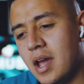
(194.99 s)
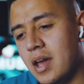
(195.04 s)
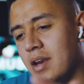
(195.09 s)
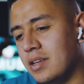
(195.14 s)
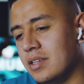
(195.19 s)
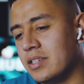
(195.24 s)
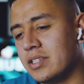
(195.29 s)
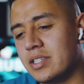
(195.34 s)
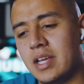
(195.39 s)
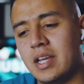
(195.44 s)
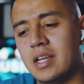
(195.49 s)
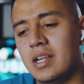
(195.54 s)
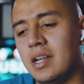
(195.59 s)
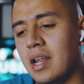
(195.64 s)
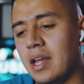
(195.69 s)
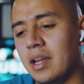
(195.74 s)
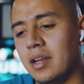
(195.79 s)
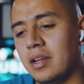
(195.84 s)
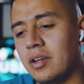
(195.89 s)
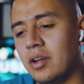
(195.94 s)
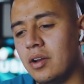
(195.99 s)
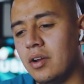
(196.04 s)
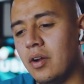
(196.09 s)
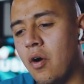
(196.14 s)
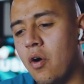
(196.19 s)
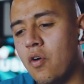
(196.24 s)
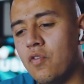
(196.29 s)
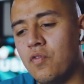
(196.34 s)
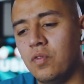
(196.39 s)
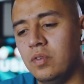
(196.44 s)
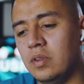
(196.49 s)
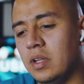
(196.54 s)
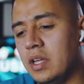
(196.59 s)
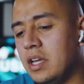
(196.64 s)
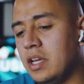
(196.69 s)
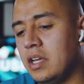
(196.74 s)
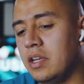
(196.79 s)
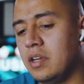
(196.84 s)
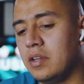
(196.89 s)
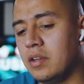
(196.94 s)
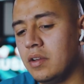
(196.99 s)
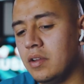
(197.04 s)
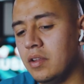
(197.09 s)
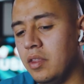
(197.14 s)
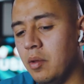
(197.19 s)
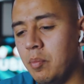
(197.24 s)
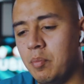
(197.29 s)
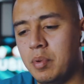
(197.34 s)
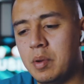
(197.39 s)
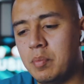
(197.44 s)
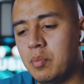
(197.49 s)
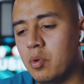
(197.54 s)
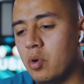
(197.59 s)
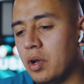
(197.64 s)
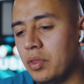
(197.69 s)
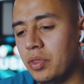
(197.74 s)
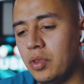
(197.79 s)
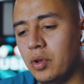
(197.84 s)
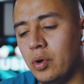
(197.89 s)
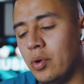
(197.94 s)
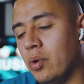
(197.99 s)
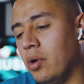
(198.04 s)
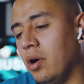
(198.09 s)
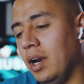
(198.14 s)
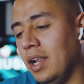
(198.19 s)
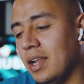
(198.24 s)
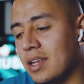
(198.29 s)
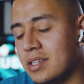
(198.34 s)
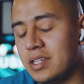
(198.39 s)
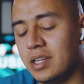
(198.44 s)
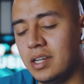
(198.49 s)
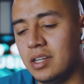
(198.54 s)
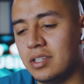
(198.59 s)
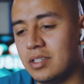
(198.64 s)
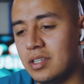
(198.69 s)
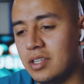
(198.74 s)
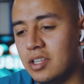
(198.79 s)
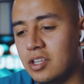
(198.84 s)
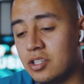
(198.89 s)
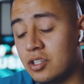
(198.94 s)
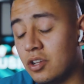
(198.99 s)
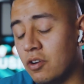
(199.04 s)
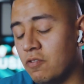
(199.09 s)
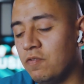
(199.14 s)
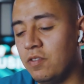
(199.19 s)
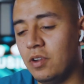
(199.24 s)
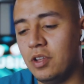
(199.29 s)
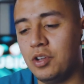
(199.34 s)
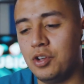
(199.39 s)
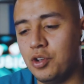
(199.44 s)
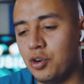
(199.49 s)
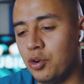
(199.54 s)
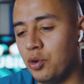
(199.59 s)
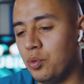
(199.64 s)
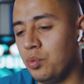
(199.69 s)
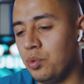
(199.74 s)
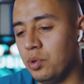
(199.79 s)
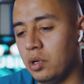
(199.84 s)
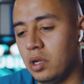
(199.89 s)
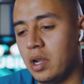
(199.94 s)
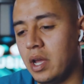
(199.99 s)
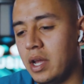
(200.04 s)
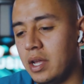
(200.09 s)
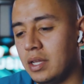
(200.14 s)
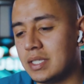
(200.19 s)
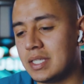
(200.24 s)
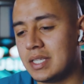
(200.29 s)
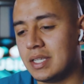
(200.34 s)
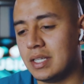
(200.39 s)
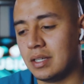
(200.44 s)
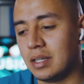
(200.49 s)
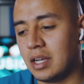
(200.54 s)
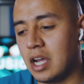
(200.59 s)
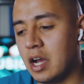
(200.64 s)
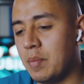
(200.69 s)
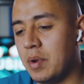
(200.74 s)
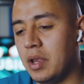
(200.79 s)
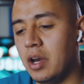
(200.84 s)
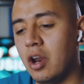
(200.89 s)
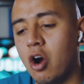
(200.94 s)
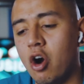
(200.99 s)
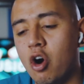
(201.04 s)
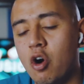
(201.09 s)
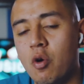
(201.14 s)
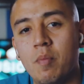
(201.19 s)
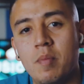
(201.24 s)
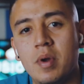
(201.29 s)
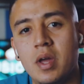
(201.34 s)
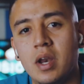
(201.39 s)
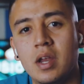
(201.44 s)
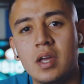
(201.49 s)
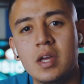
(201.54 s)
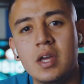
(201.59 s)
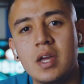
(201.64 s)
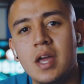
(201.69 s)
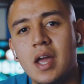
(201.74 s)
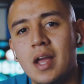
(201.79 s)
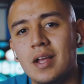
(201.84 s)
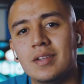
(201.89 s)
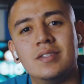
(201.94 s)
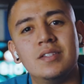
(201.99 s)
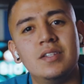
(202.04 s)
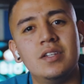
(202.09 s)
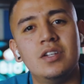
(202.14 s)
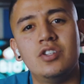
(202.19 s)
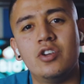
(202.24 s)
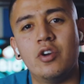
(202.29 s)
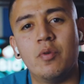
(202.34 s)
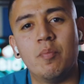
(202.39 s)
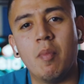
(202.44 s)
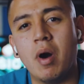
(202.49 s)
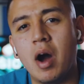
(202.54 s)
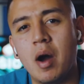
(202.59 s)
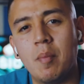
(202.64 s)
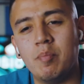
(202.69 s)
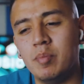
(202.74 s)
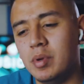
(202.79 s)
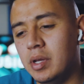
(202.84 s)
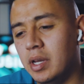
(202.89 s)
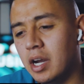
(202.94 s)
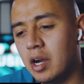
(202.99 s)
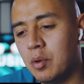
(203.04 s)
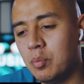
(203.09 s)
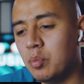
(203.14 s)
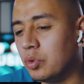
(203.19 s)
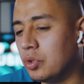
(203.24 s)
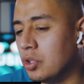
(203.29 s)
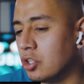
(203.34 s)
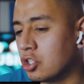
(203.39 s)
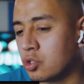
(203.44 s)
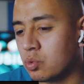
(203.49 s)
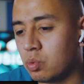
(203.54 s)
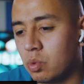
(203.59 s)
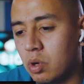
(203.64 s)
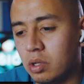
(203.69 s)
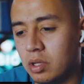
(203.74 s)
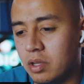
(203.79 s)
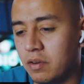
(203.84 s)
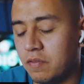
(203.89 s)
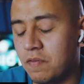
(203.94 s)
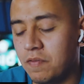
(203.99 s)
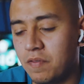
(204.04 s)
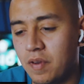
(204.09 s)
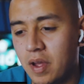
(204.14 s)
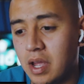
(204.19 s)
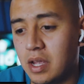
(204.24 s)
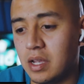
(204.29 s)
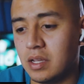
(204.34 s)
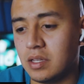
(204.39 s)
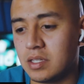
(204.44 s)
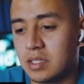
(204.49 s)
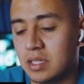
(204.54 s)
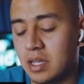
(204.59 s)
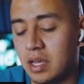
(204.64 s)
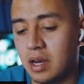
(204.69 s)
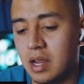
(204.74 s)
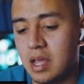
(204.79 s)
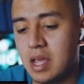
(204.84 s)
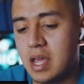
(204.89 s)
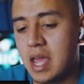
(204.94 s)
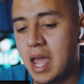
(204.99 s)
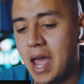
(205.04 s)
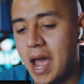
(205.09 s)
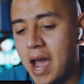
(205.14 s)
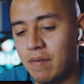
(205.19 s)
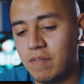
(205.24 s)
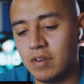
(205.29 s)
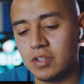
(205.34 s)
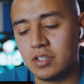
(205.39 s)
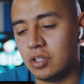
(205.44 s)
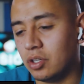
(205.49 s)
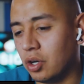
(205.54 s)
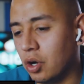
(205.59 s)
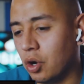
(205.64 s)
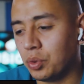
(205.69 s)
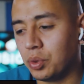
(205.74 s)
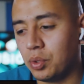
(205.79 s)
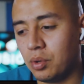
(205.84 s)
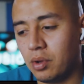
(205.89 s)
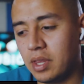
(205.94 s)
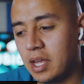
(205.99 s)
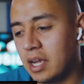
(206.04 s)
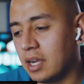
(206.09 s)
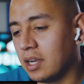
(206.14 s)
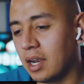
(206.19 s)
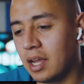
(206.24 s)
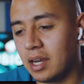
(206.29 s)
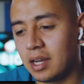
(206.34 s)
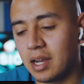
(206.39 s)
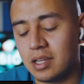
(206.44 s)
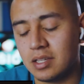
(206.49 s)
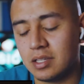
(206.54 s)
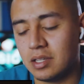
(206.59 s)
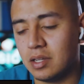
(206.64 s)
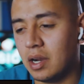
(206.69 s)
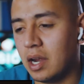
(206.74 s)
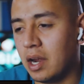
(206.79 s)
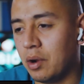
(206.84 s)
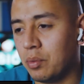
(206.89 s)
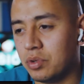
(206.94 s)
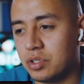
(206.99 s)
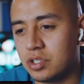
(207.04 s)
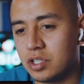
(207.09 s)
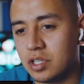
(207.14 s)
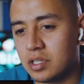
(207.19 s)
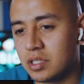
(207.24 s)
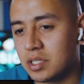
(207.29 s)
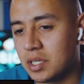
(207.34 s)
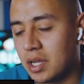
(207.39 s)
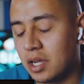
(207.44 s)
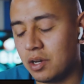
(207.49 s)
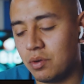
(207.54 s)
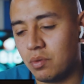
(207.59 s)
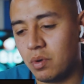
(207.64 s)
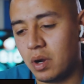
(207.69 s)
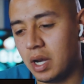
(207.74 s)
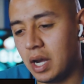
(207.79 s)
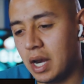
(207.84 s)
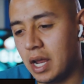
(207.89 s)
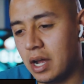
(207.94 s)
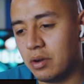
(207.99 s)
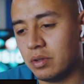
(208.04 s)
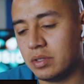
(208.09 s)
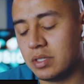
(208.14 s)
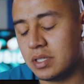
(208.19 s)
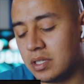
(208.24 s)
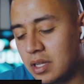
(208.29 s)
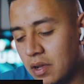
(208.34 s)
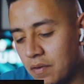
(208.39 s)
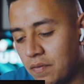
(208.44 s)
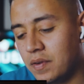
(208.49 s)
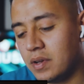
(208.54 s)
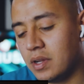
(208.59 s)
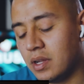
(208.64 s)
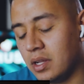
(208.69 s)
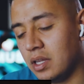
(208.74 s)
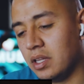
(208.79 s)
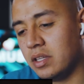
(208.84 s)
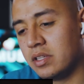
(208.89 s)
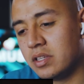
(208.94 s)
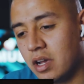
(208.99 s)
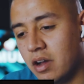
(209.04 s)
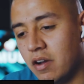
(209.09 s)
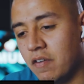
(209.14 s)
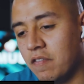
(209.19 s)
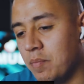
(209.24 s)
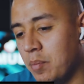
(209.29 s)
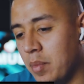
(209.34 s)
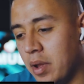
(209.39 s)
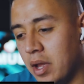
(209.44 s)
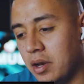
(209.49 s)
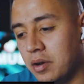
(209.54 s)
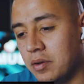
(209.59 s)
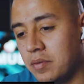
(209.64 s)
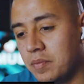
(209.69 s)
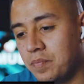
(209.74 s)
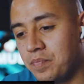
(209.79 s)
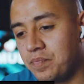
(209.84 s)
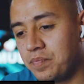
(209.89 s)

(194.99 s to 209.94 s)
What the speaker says: And he's saying, like, hopefully the people out there who are listening to this, hopefully you don't relate to coming home and seeing your mom beat up with a swollen face and having to go through that. Like I was just saying right now, it's definitely tough, man.